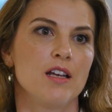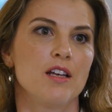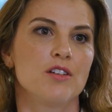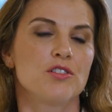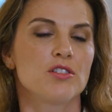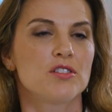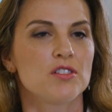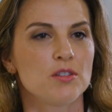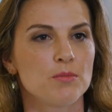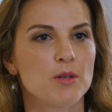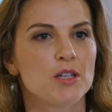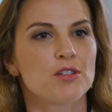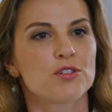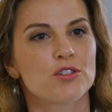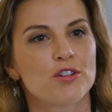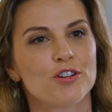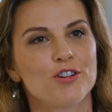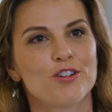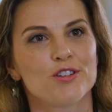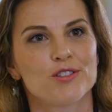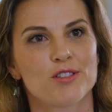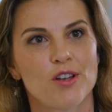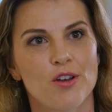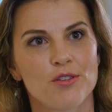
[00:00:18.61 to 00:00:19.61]
just to make sure
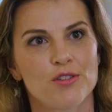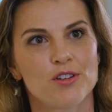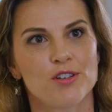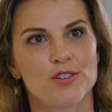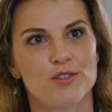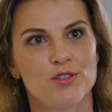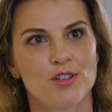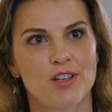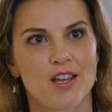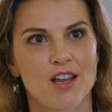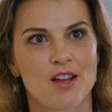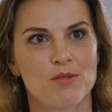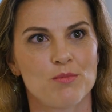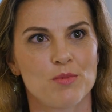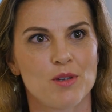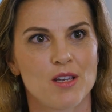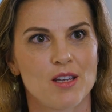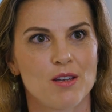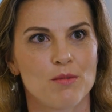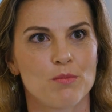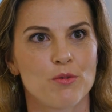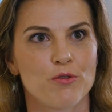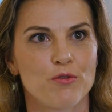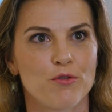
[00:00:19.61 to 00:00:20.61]
you're as healthy as you can
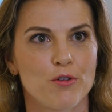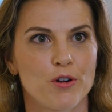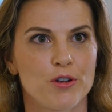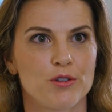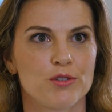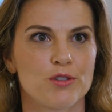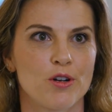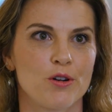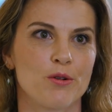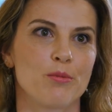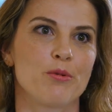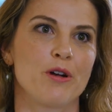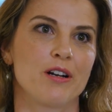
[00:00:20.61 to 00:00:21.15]
be before you start a